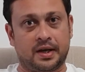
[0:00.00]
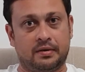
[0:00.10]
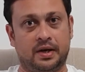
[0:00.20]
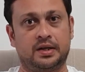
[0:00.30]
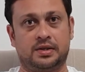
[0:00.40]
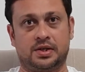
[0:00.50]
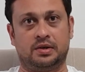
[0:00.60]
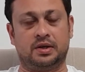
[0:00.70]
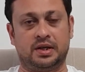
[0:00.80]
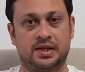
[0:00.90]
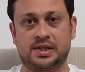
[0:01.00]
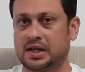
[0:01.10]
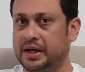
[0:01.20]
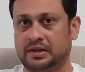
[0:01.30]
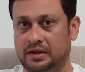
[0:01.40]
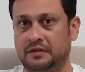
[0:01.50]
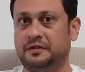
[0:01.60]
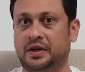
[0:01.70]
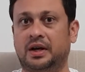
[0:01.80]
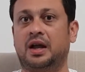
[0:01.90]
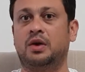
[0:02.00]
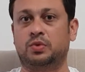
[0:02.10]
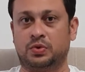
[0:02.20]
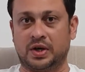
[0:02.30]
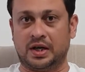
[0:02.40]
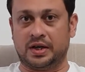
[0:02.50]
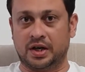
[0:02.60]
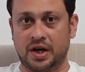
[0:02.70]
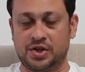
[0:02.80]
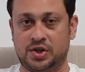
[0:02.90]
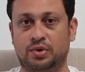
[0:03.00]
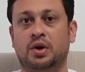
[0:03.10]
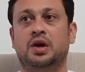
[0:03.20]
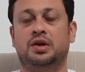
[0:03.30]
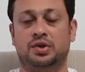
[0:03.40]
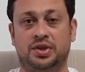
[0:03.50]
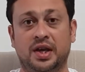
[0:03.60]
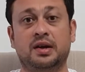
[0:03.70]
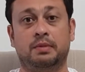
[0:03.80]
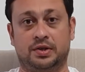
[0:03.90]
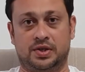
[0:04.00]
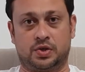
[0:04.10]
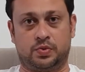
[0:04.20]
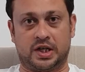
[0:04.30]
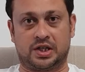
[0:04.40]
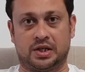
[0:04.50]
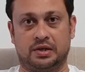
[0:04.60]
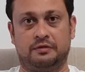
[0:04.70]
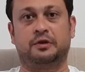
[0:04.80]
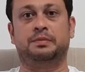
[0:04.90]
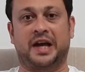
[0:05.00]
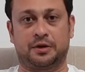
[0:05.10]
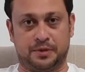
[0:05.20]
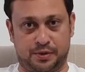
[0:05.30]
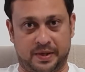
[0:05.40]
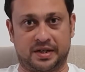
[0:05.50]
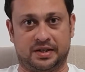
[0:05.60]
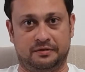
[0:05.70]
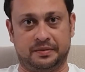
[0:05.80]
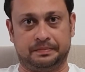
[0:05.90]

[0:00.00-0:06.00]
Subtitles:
right? So it is slightly different, and I would really urge you to think about this question from that perspective.